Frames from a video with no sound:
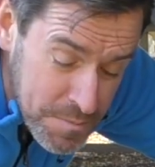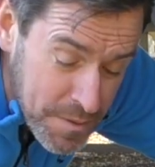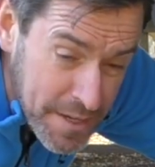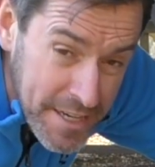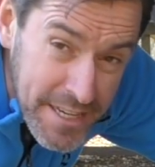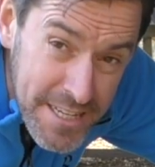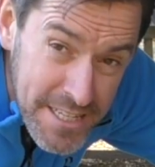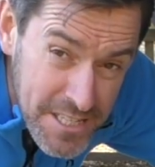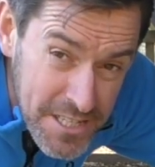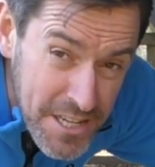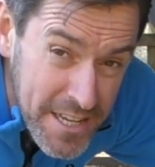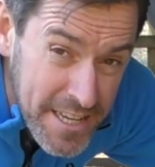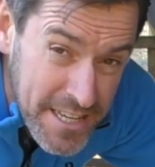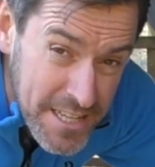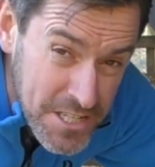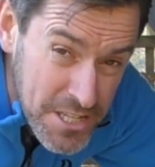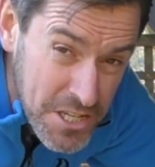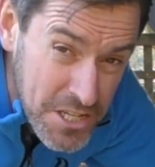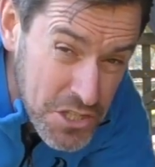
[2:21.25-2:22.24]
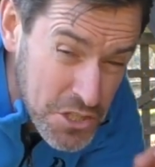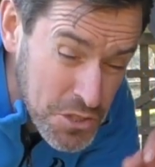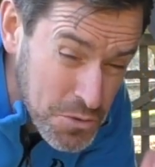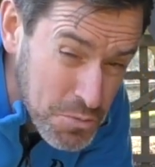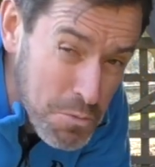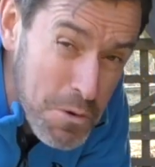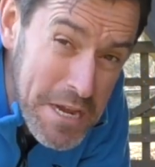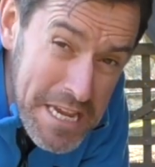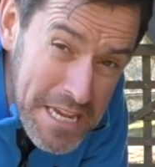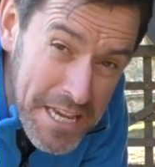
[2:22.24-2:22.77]
but it is a
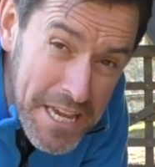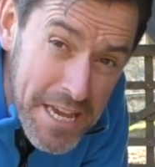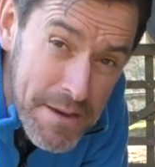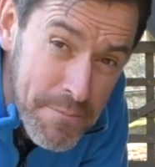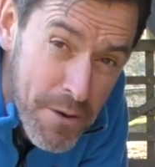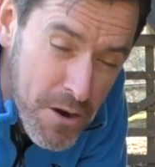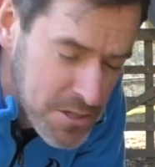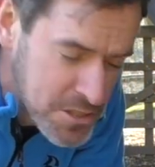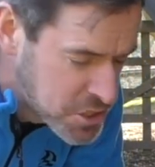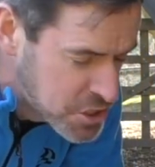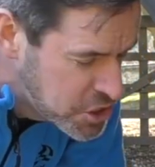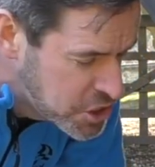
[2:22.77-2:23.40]
sweet gearbox.